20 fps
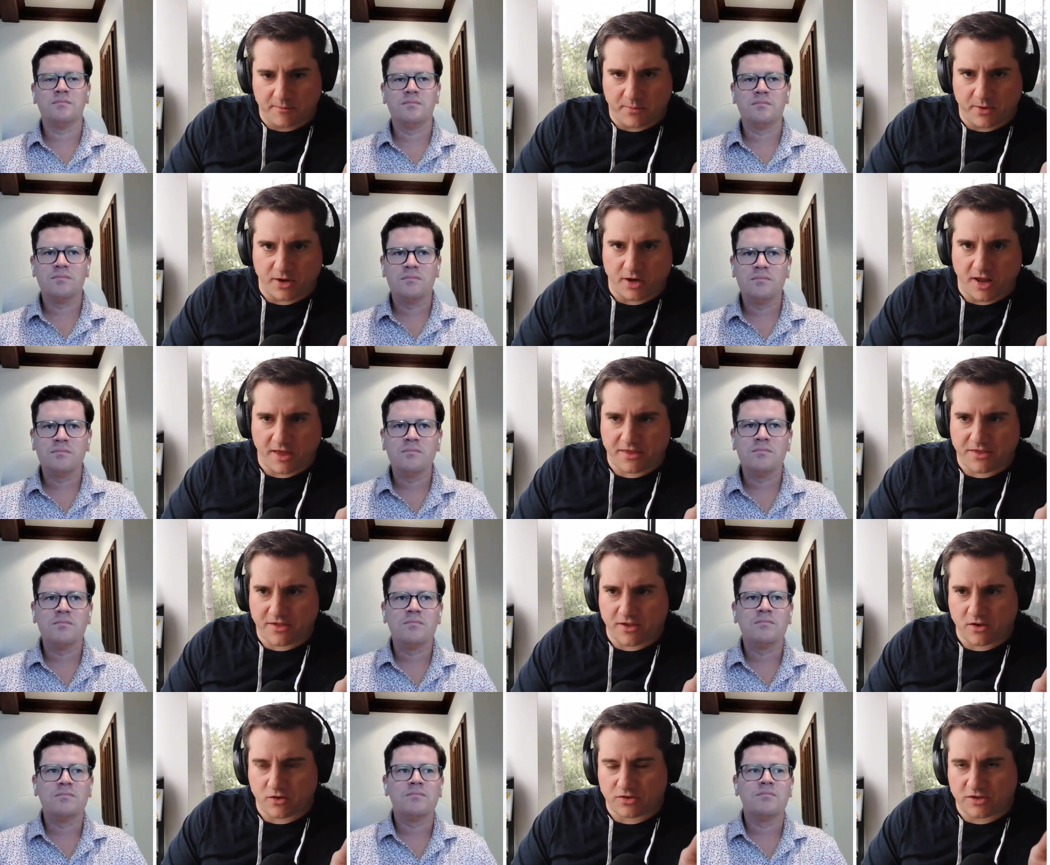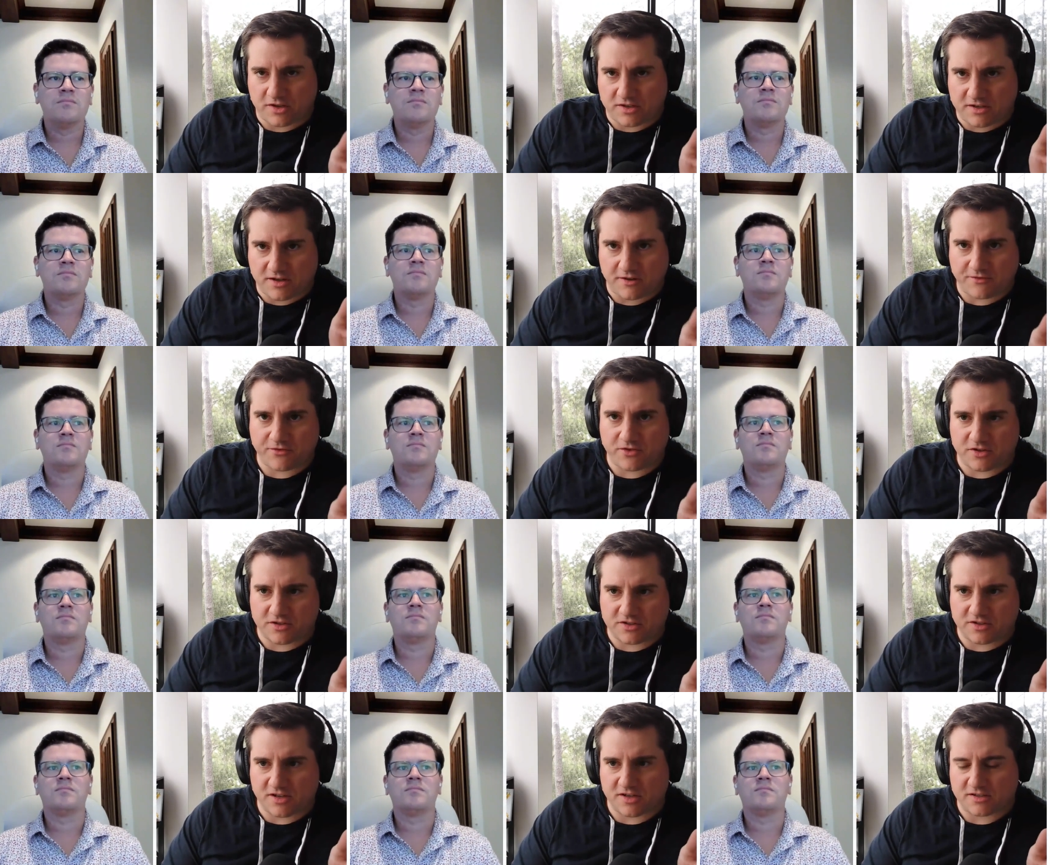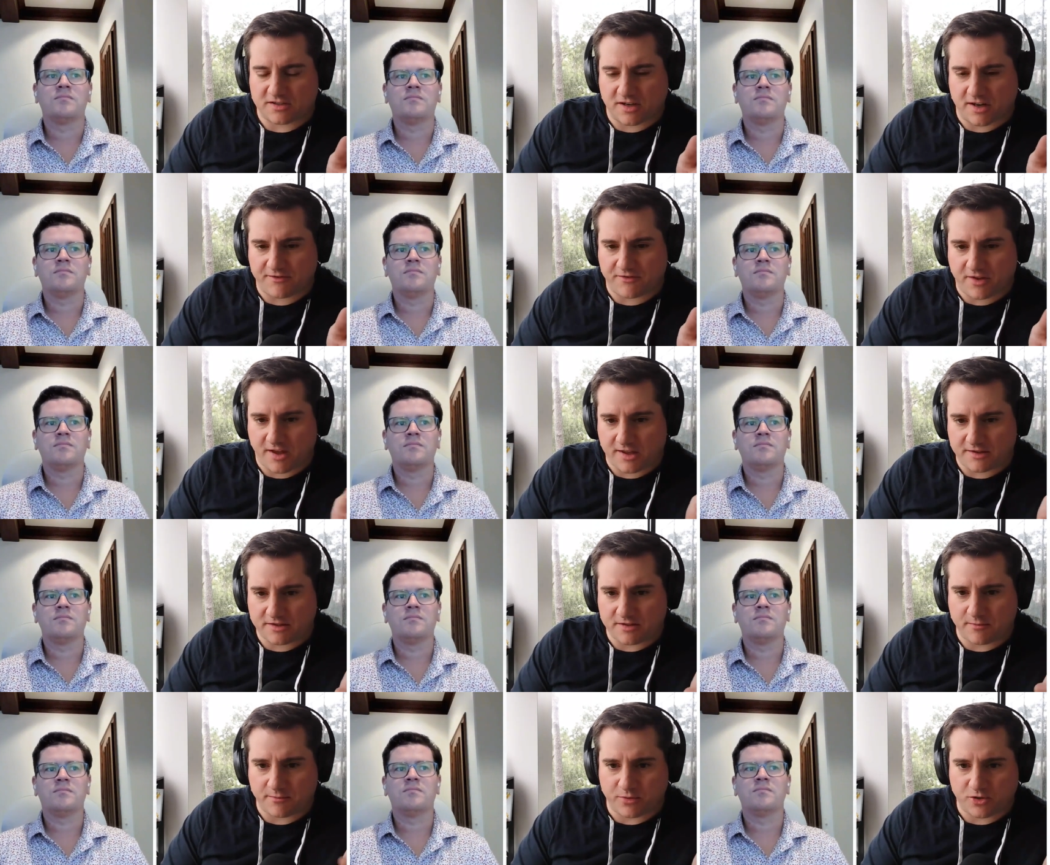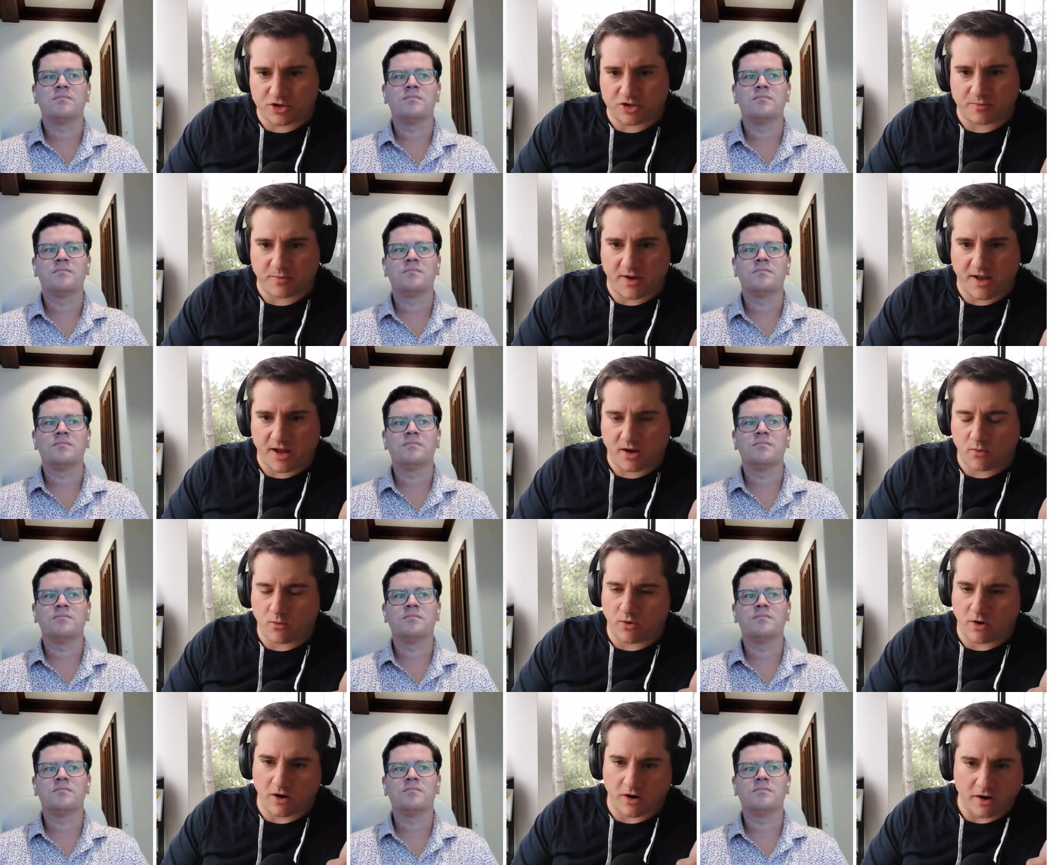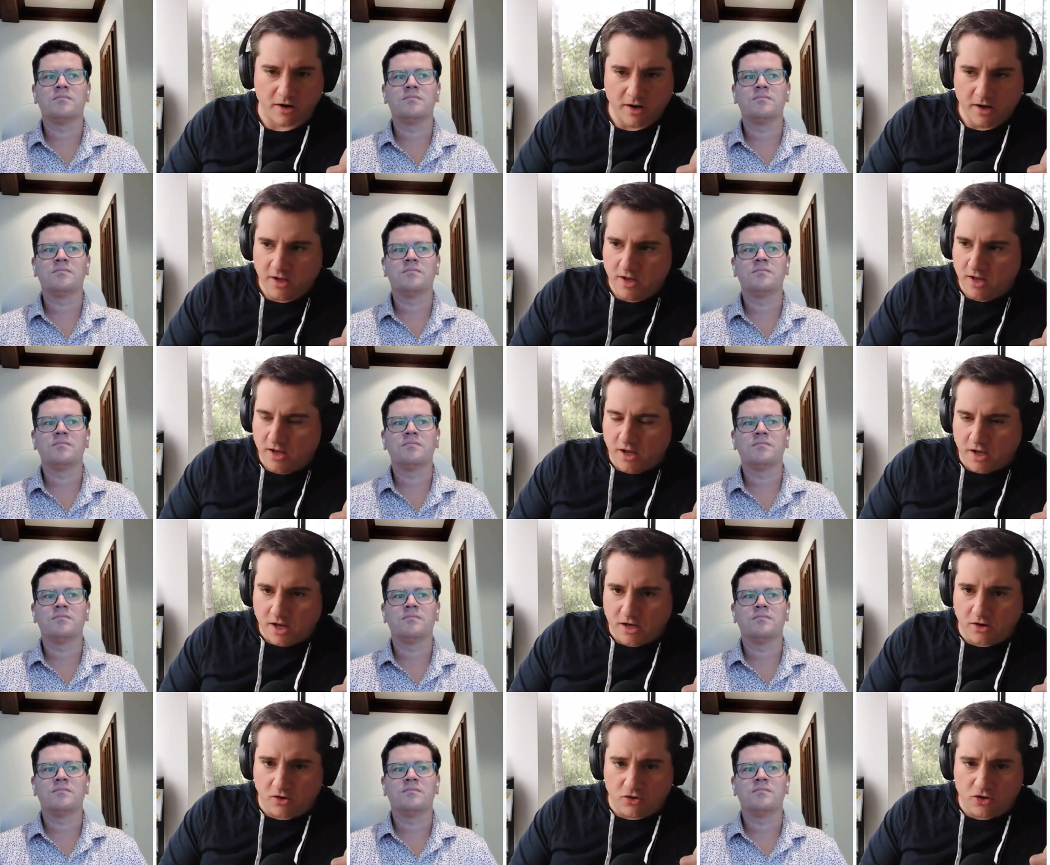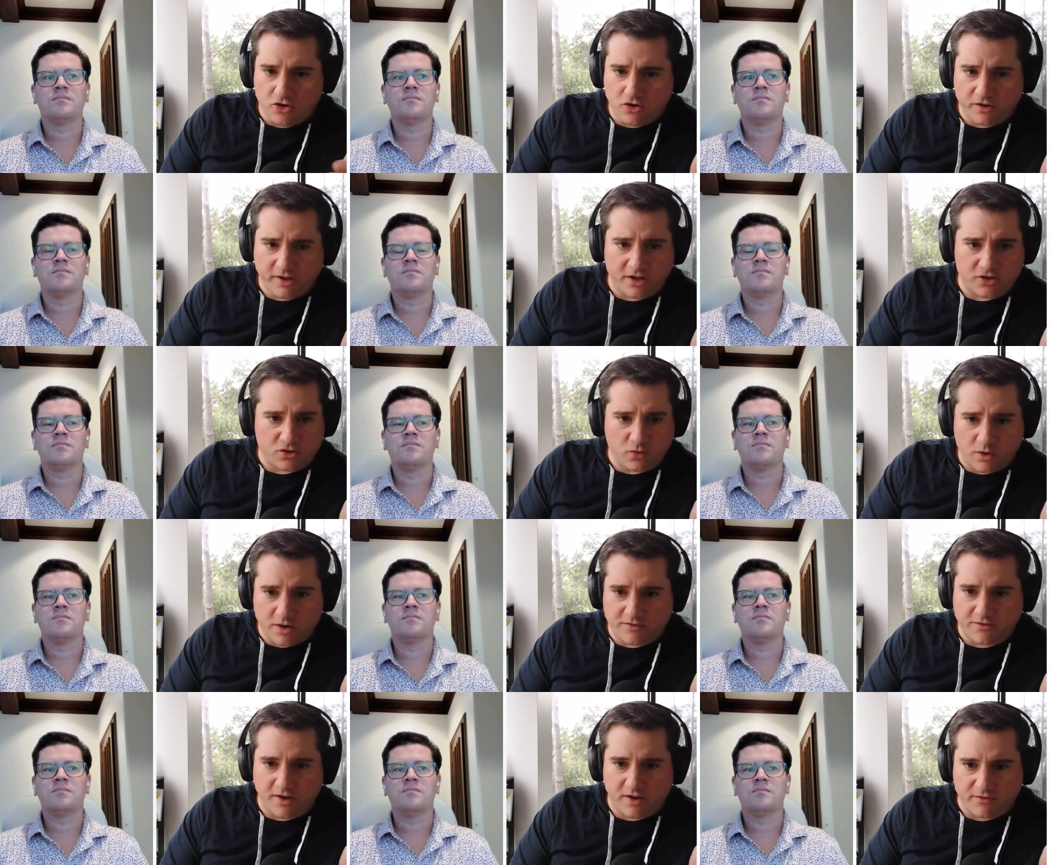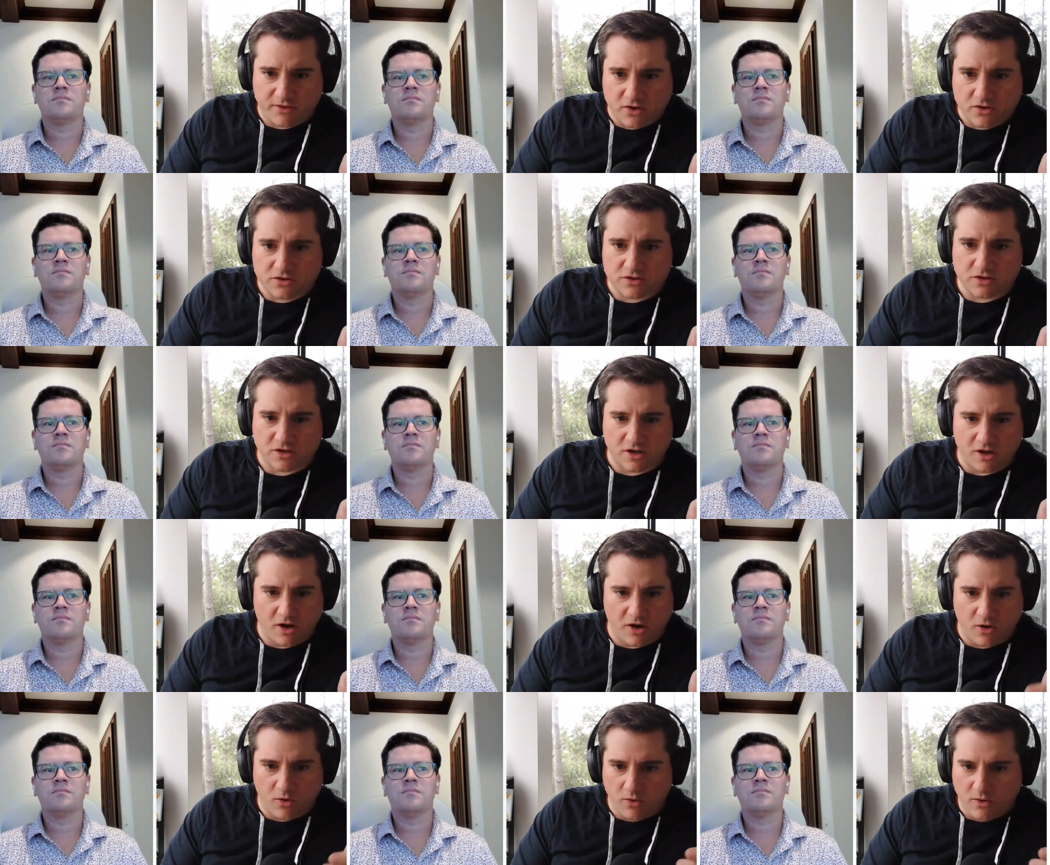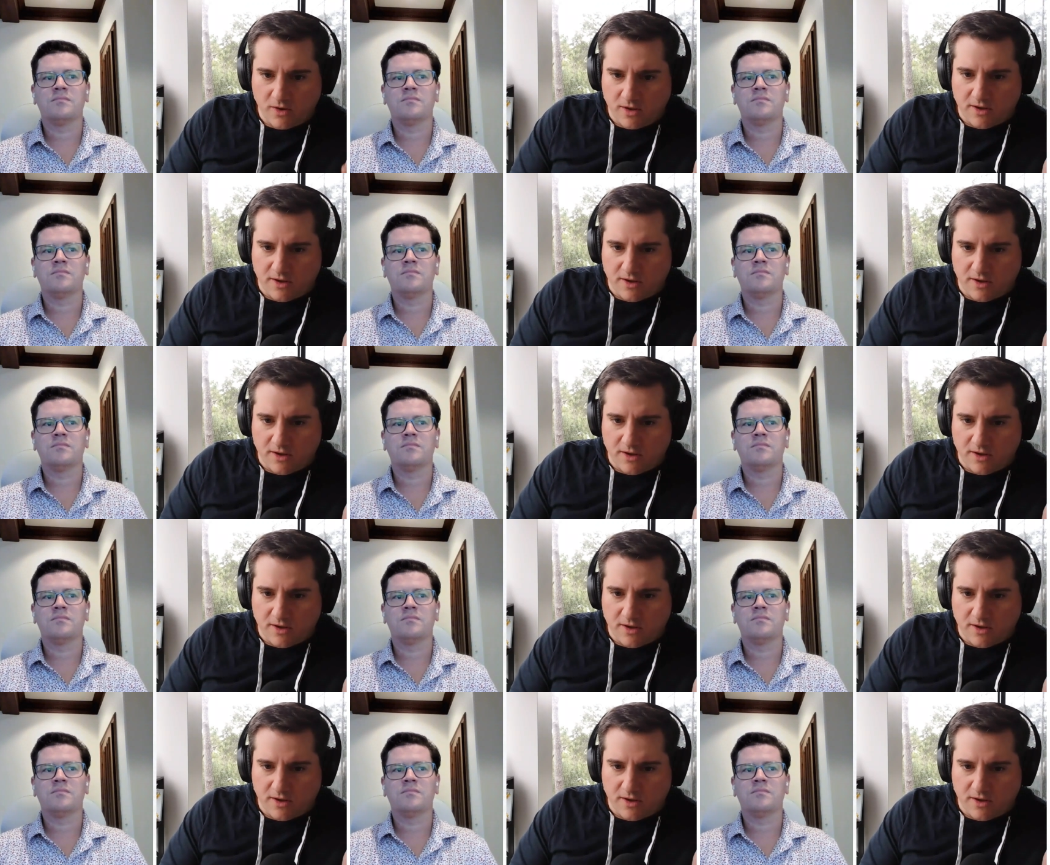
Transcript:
Speaker 1: But I think the difference is, and I've had some pushback where, you know, you look at 25 years ago,